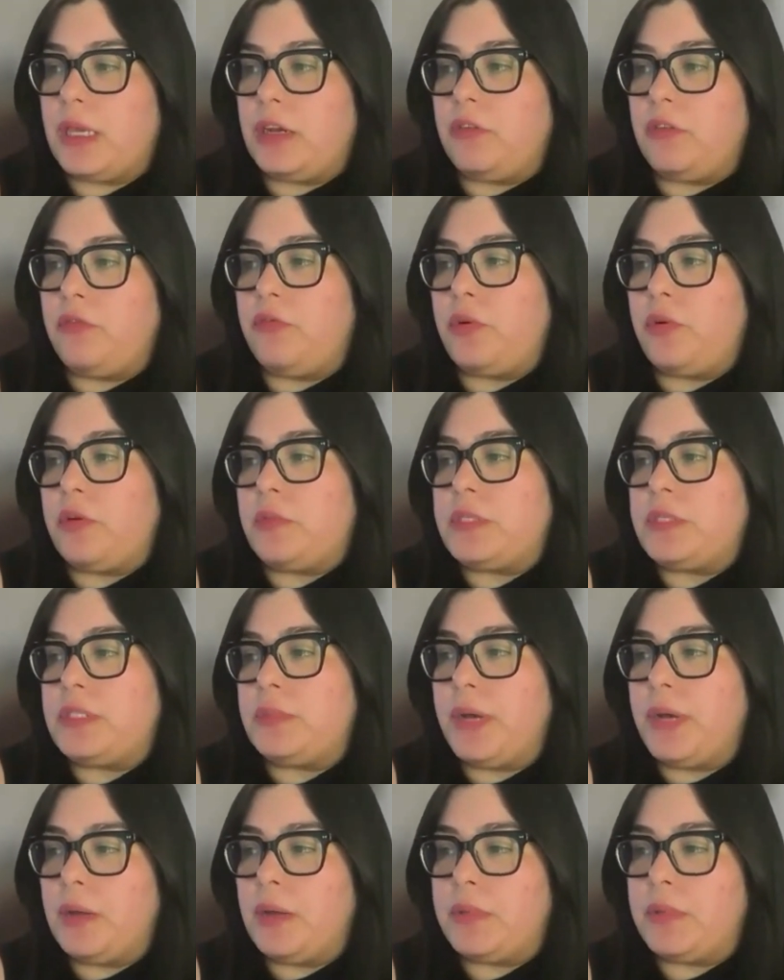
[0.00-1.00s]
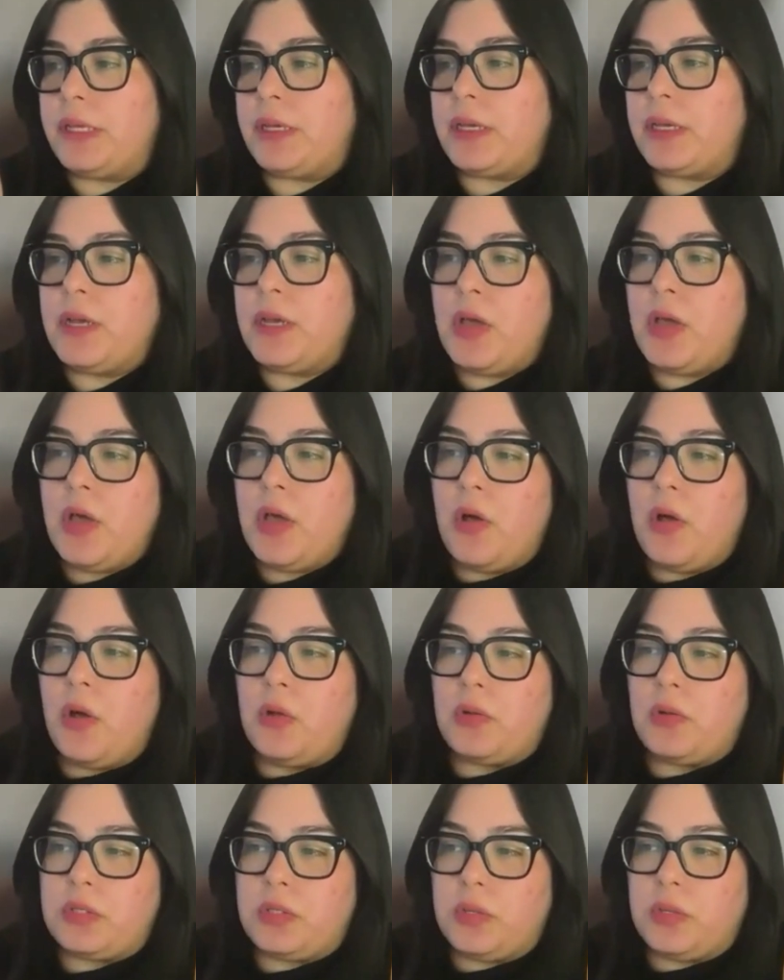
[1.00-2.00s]
It informs the public,
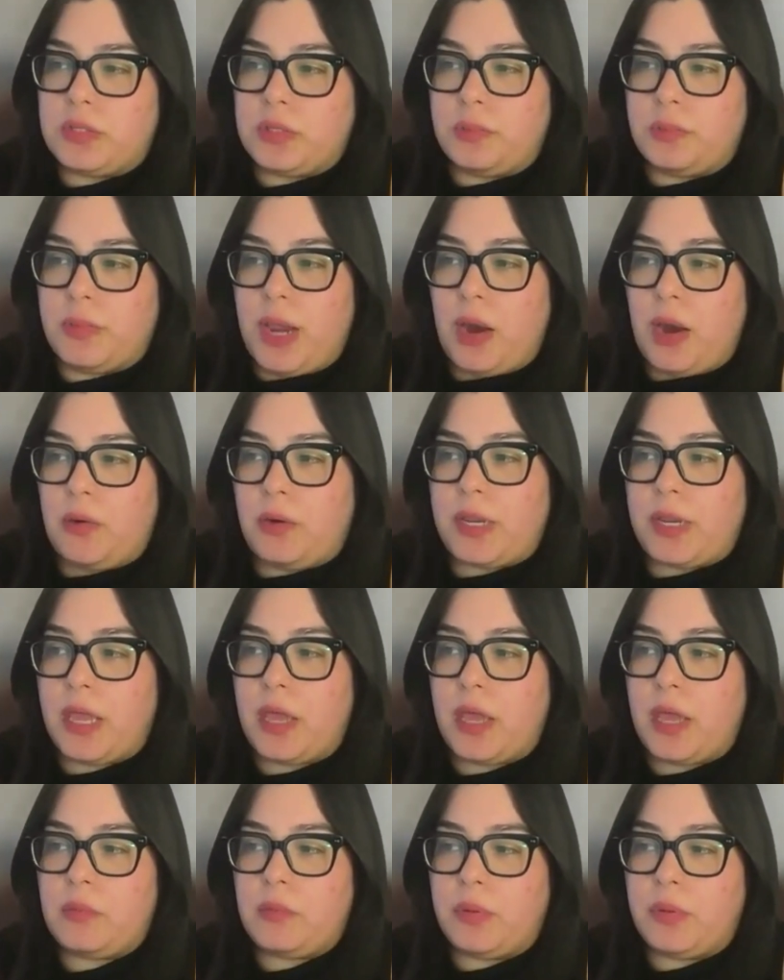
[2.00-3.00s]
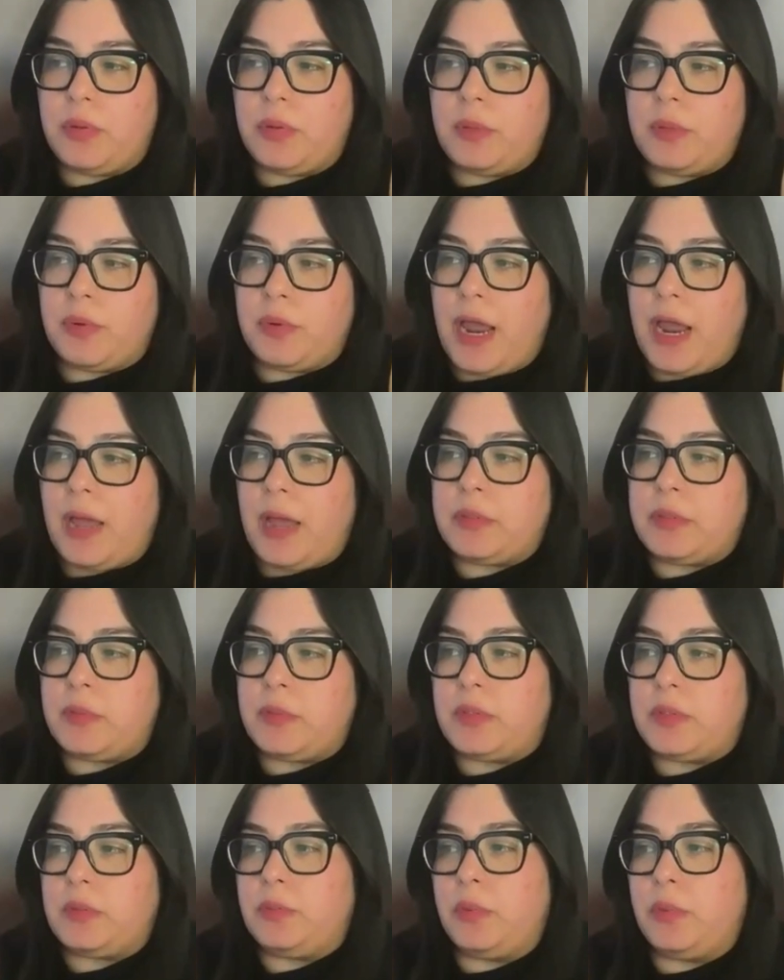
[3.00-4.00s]
holds those in power accountable, and perhaps
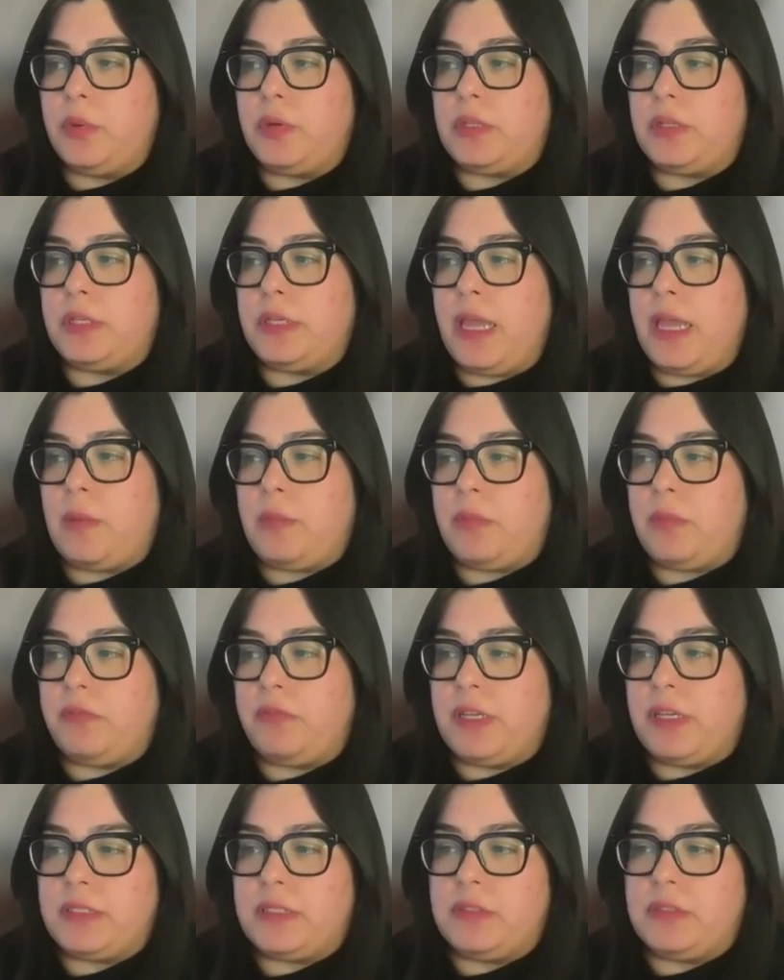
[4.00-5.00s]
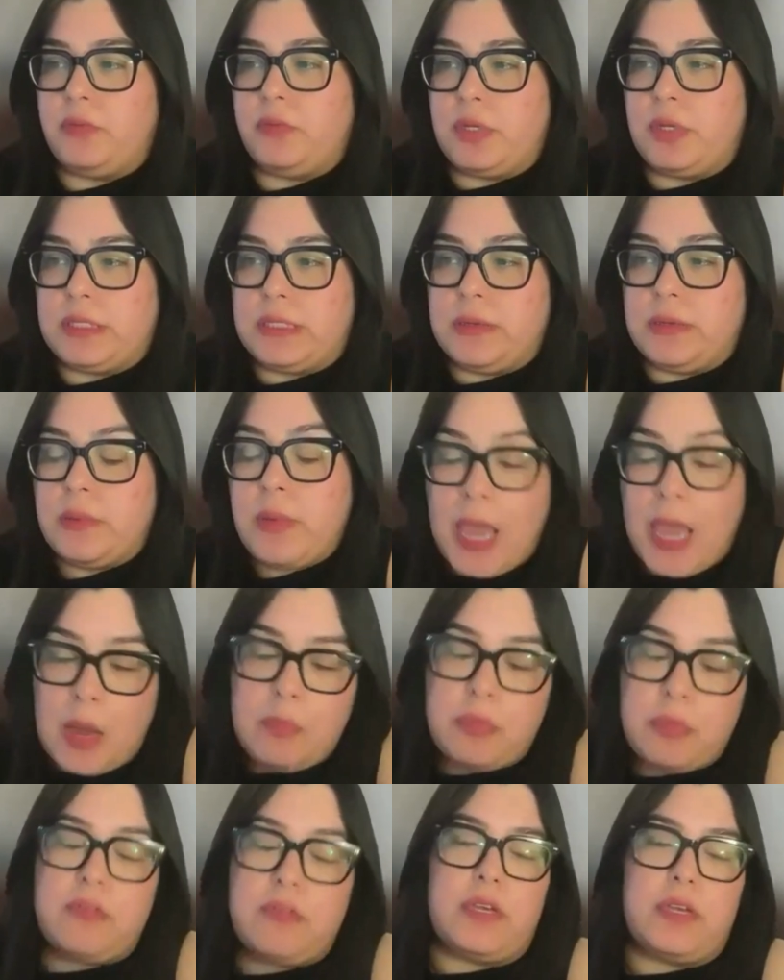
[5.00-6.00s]
most importantly, amplifies
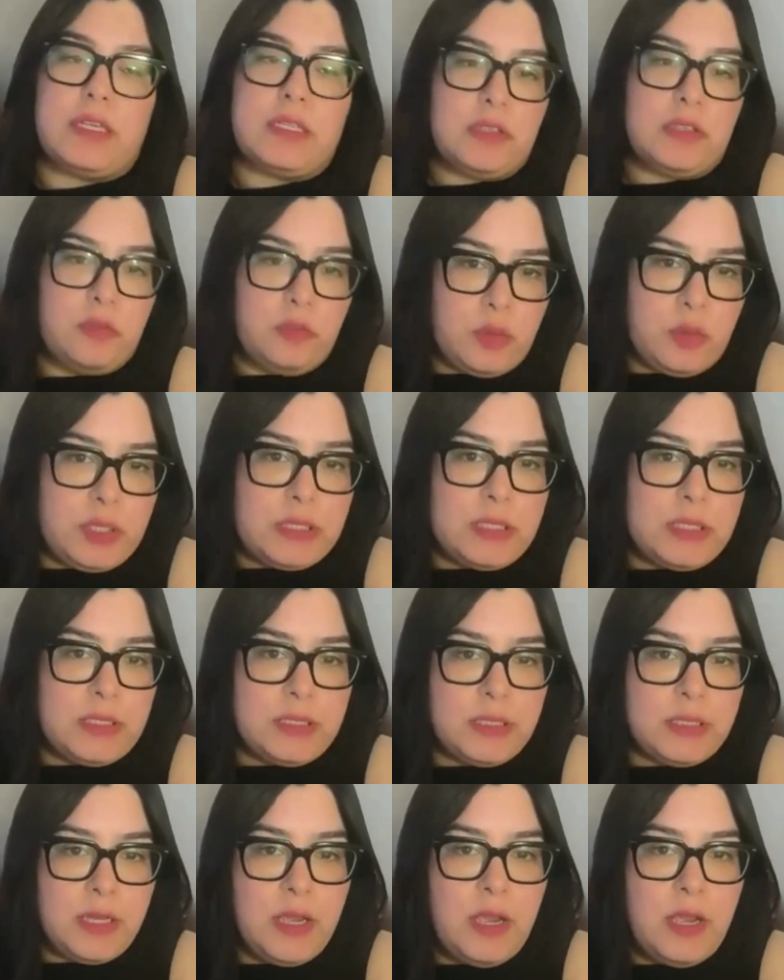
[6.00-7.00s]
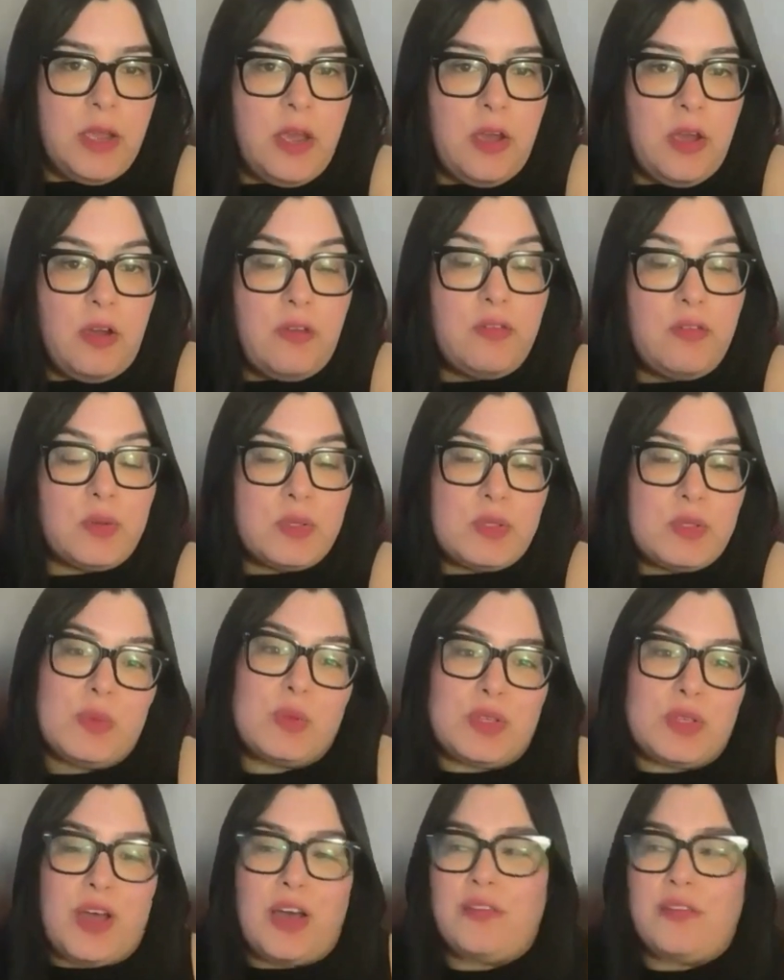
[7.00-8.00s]
the voices of those
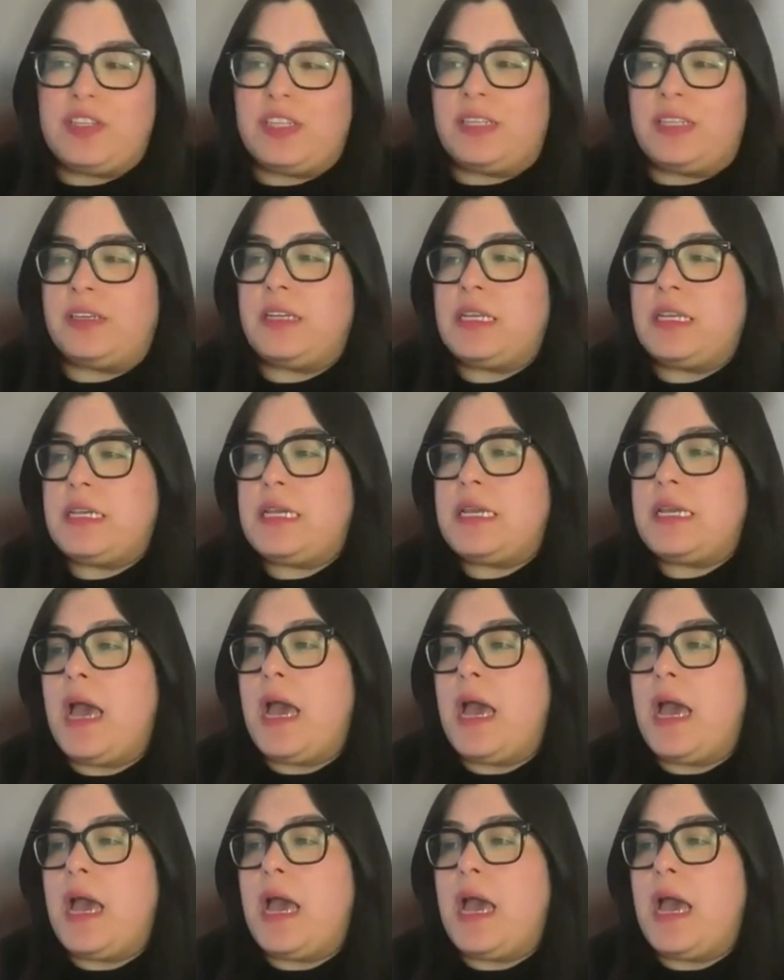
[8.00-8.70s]
most often